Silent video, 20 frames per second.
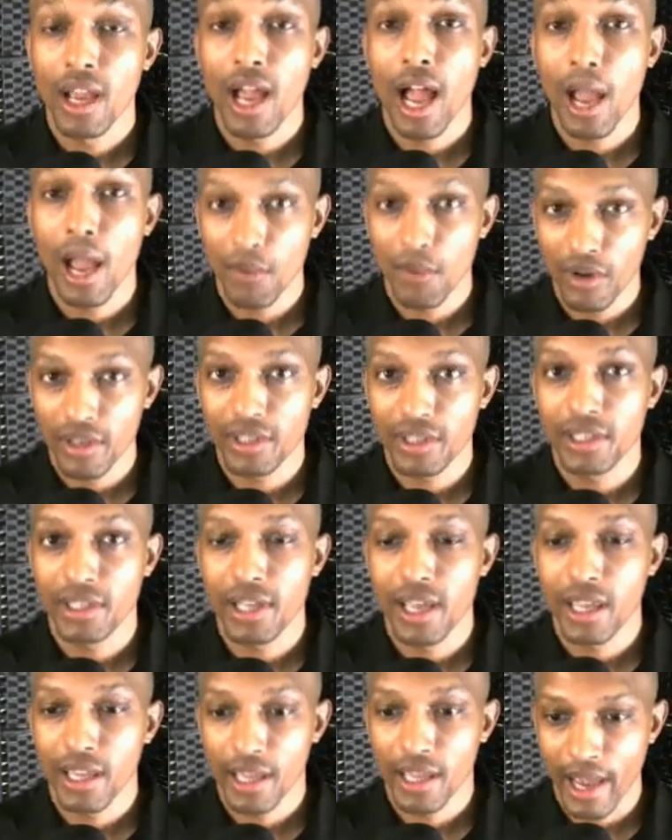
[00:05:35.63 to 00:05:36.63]
I'm going to say
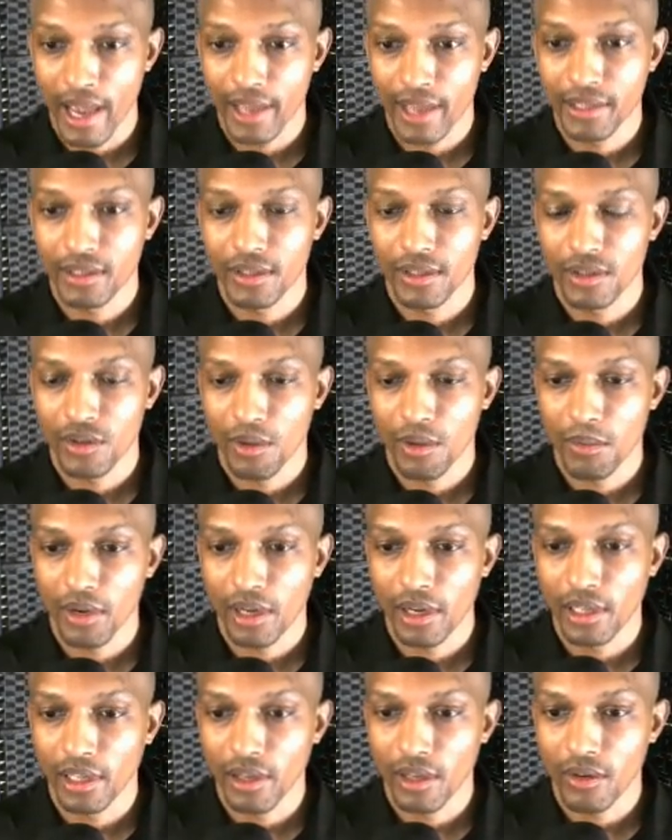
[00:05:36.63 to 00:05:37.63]
yes. So I'm going to
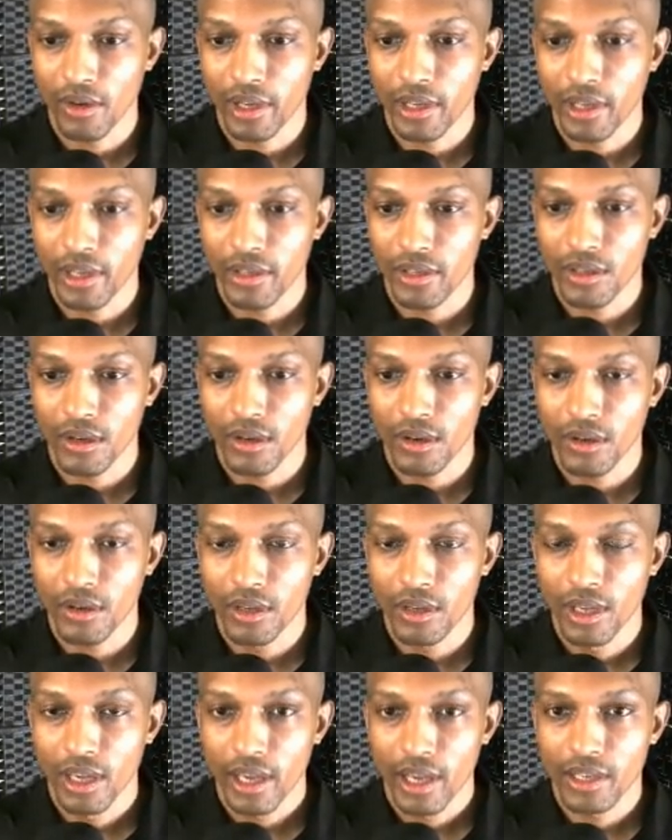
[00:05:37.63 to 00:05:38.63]
click on install
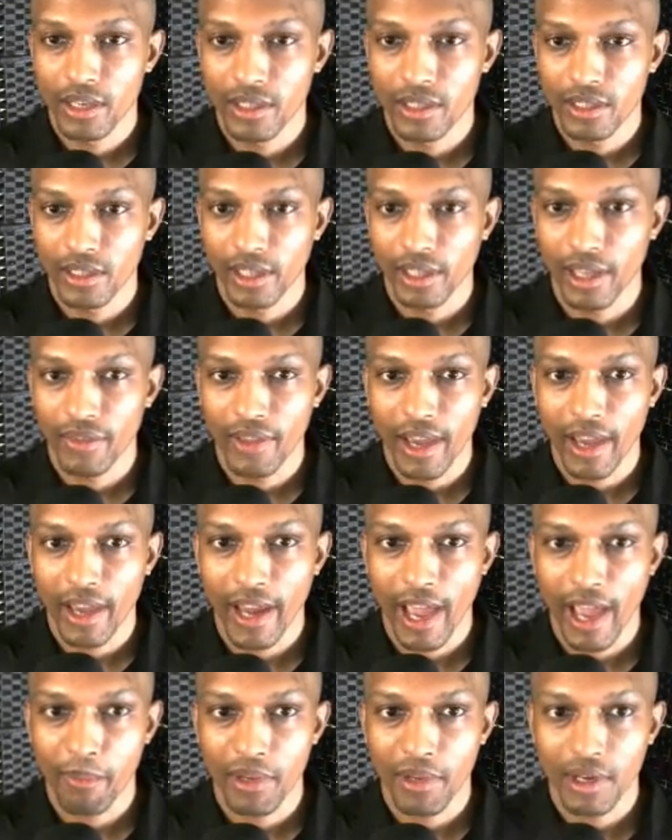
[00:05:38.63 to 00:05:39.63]
and just let that
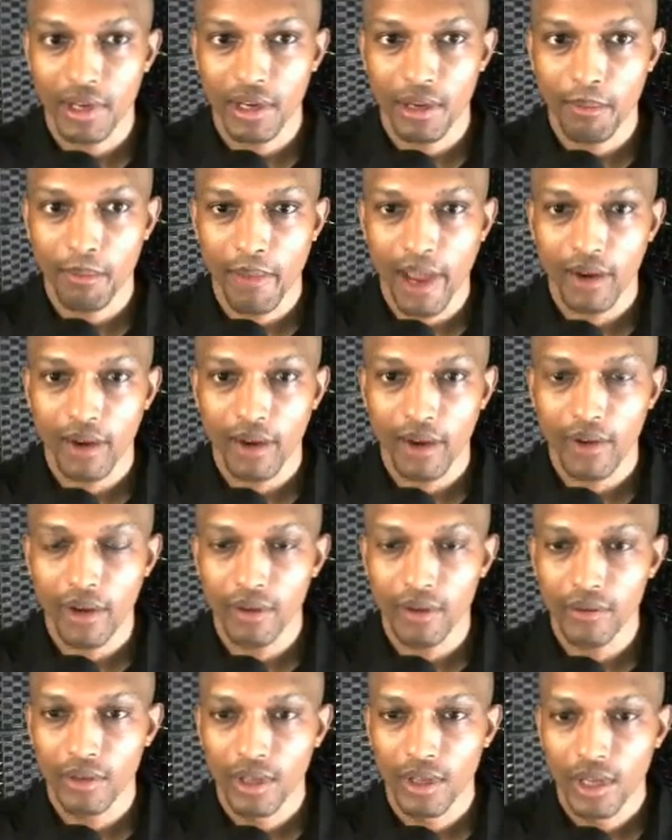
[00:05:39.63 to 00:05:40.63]
happen in the
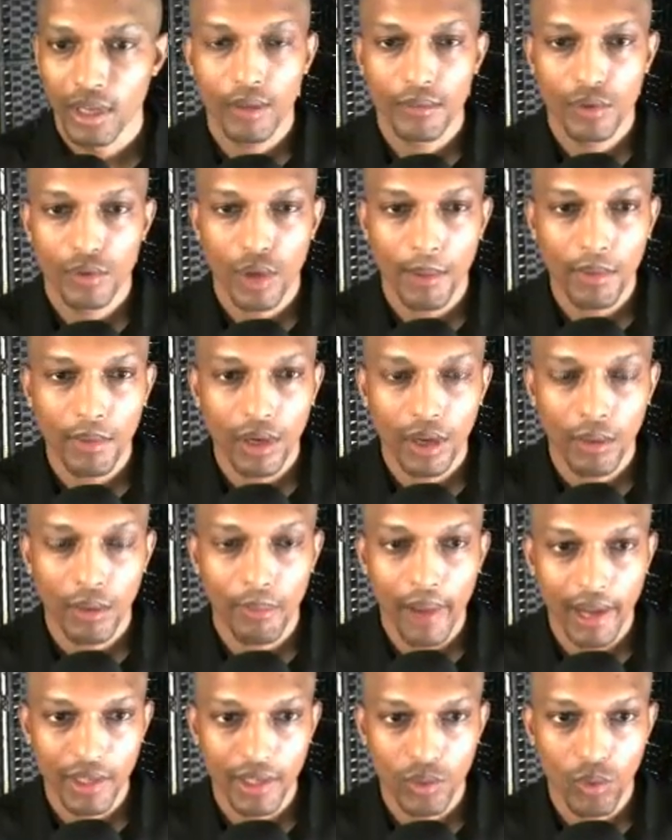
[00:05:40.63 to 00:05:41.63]
background. So I'm going to go
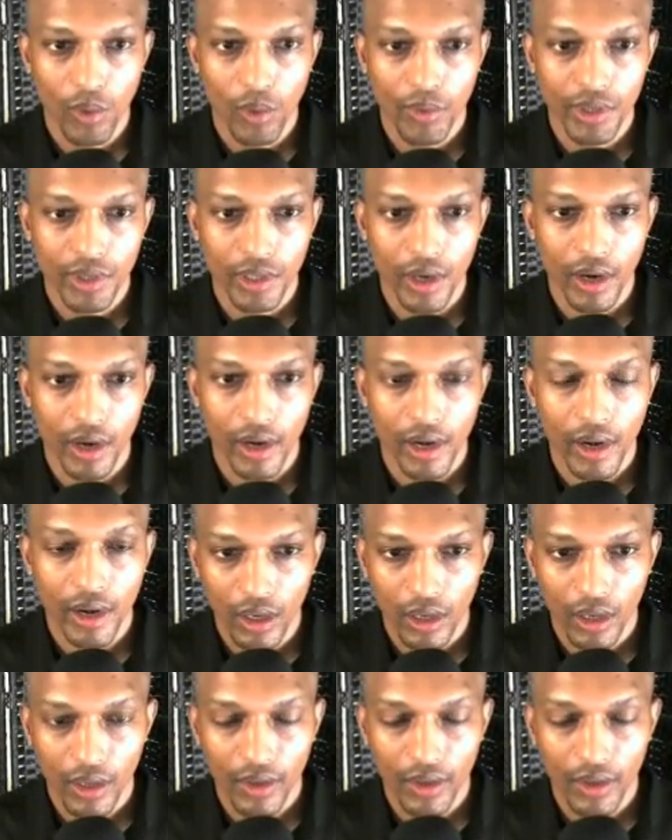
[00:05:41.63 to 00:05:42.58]
back to where we started here.